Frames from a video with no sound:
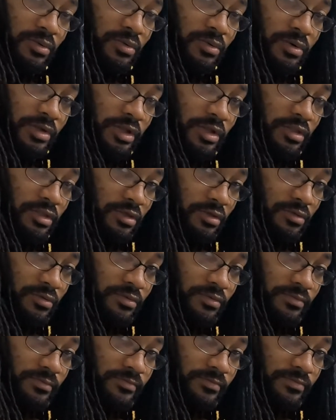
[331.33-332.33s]
on it
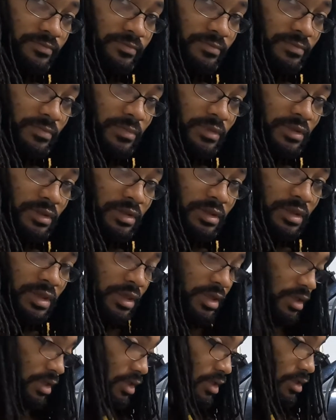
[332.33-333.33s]
too.
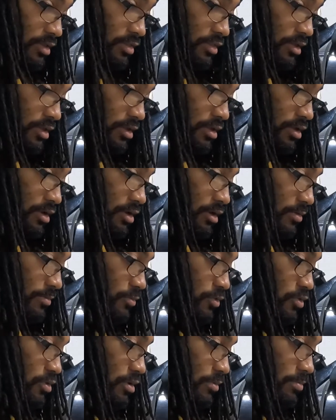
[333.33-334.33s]
And then
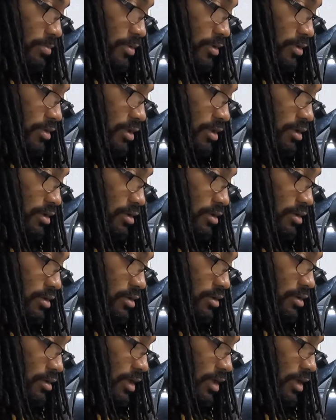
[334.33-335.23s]
you can put the,